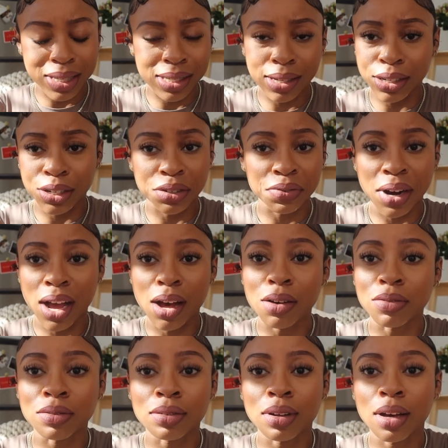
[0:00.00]
It's a
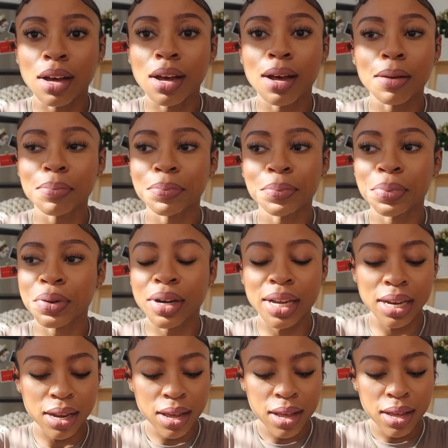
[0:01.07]
year-round
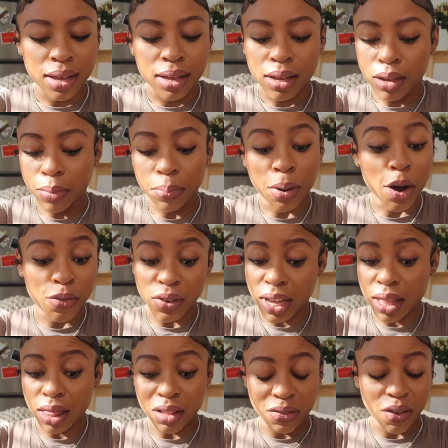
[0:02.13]
print,
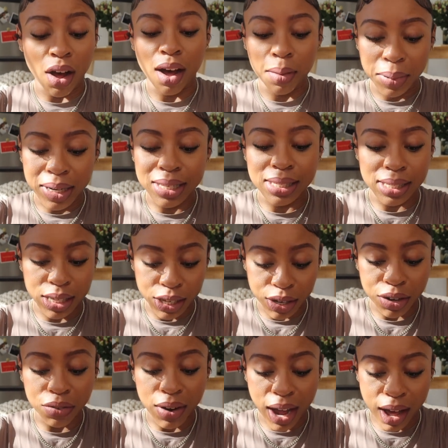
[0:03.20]
perfect in the fall, but it's
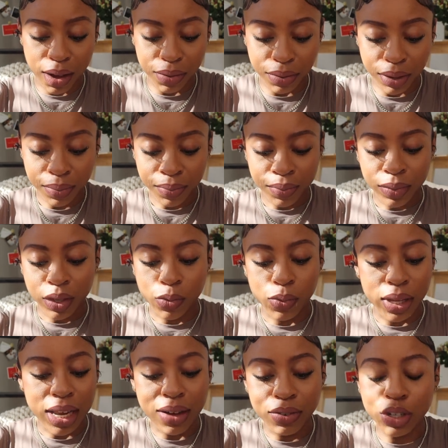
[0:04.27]
year-round.
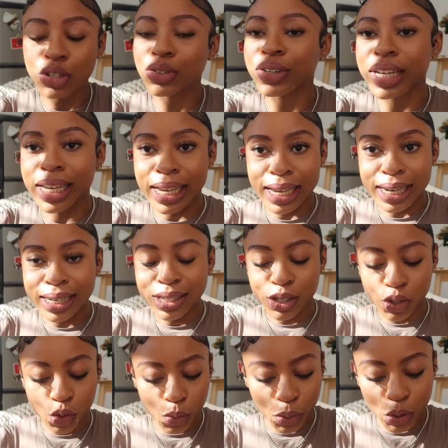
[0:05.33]
We love a green,
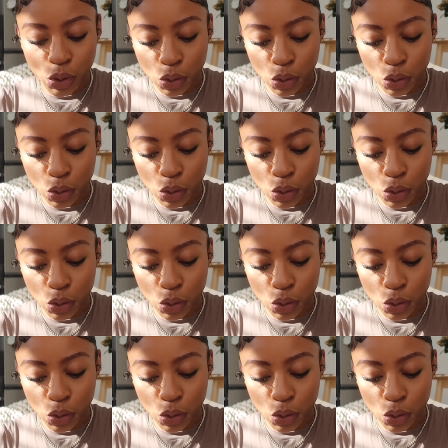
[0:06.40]
super